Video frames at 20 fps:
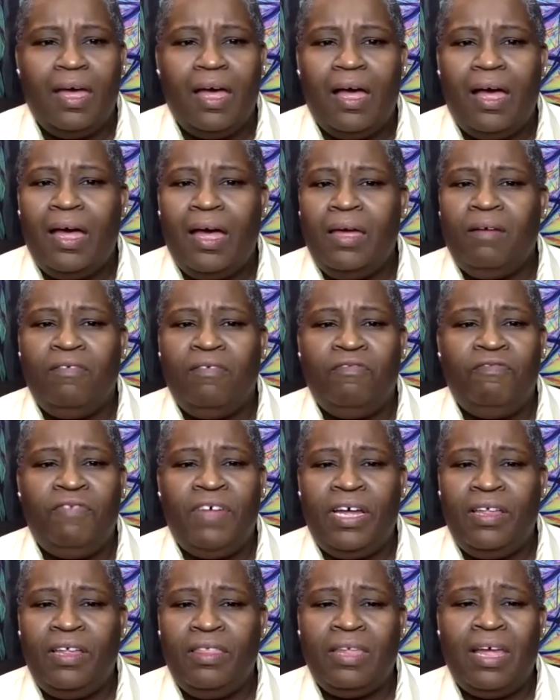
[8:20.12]
I have
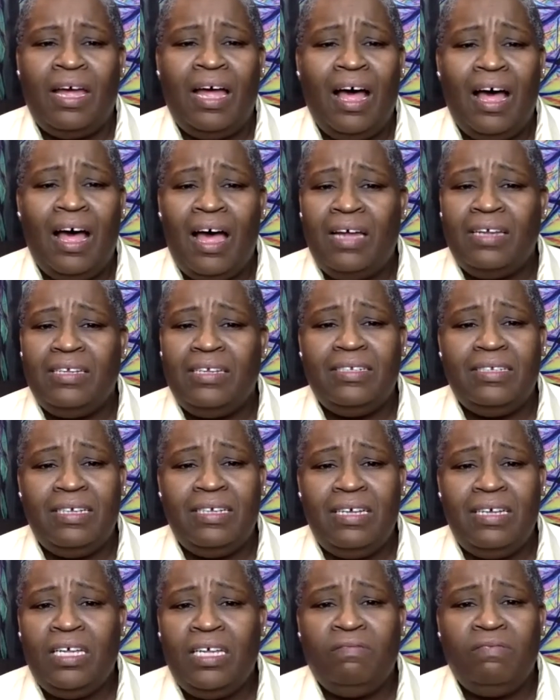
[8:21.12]
felt the hot
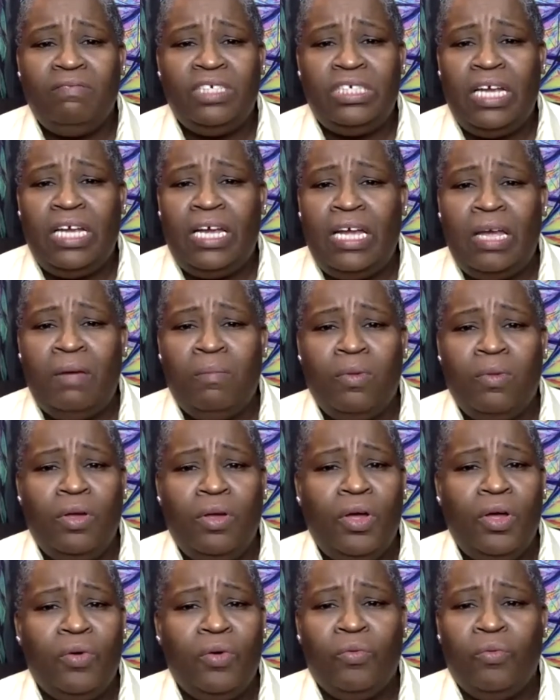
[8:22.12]
sting of shame
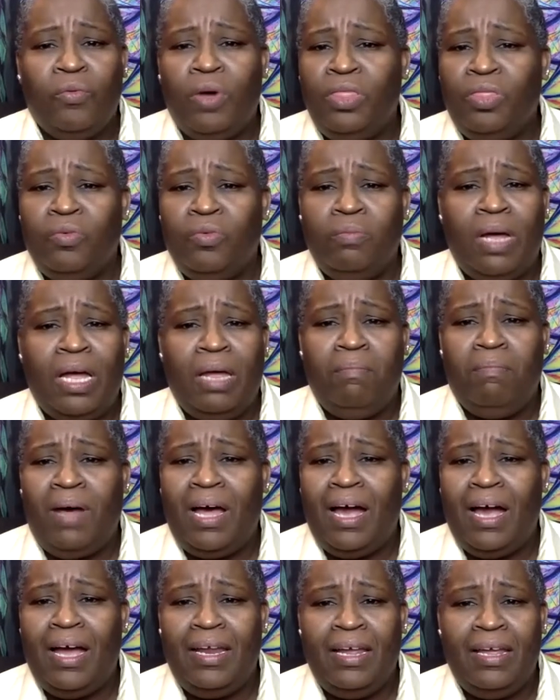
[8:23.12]
run through my
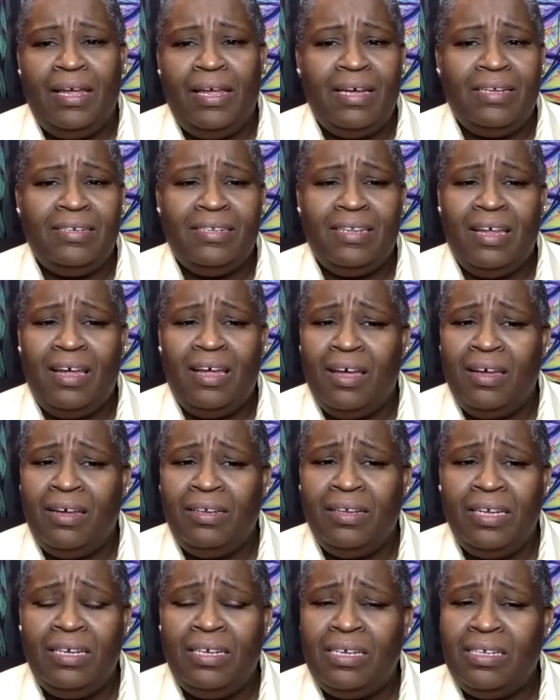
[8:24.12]
body as the
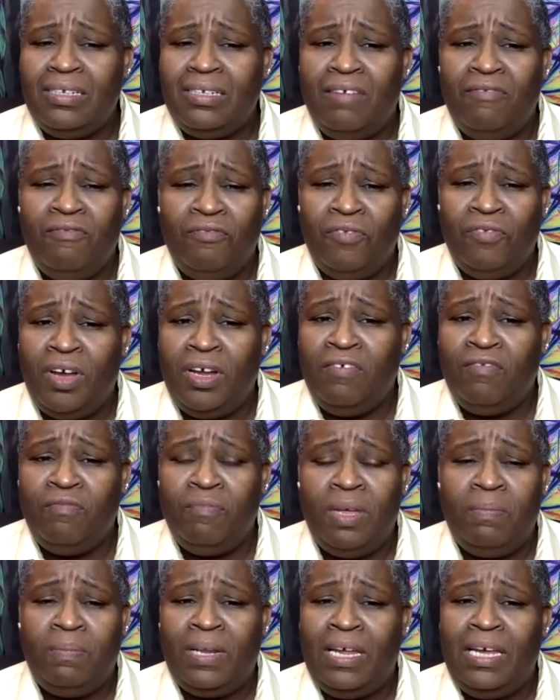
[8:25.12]
ugliness in front of
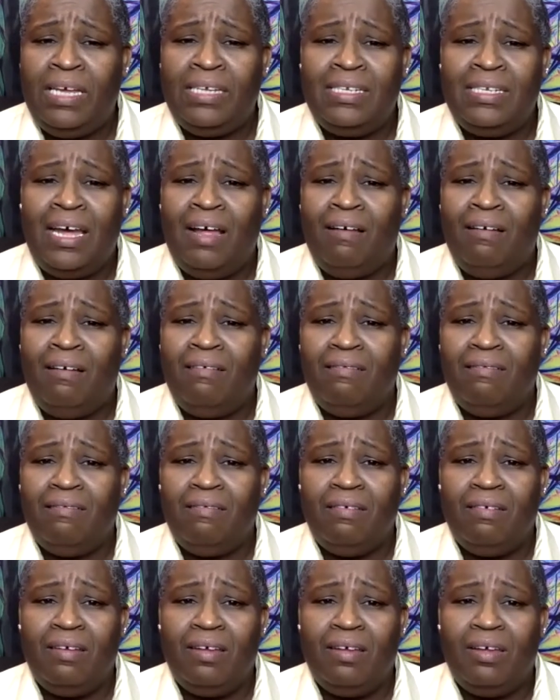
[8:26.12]
me plays out,
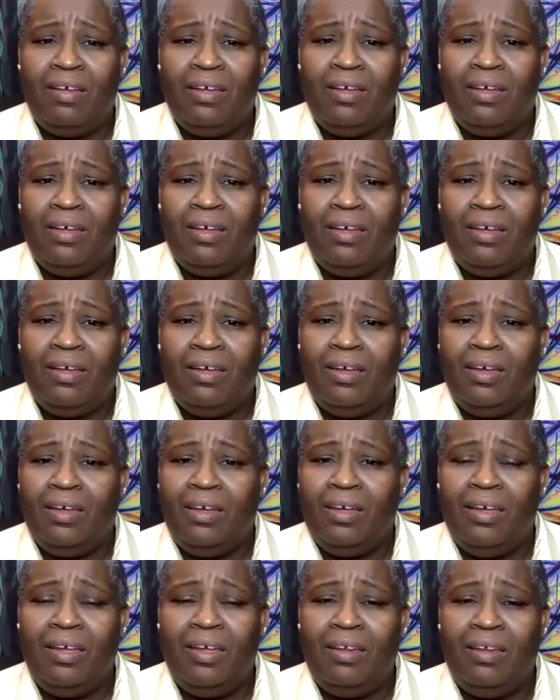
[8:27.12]

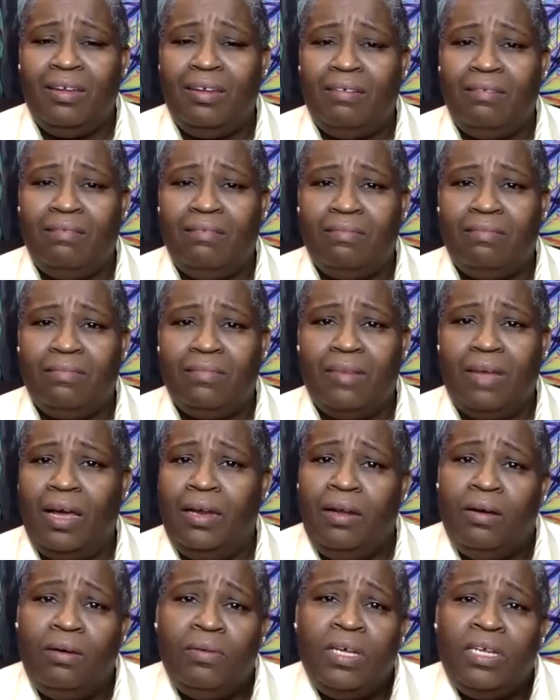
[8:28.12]
and I
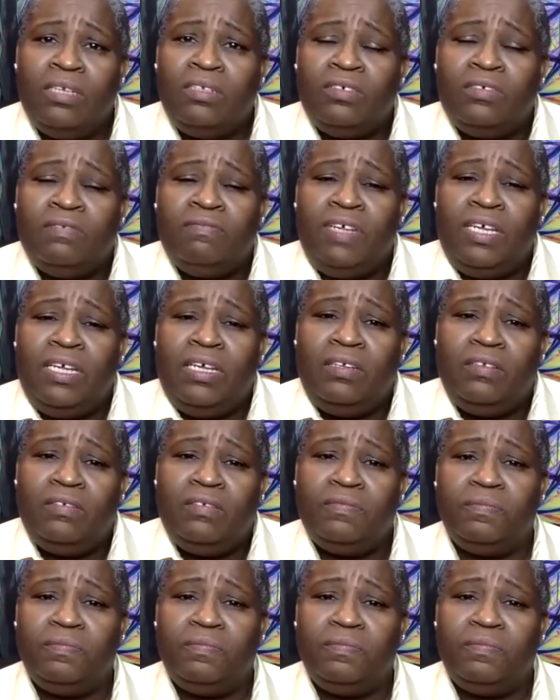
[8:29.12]
don't intervene.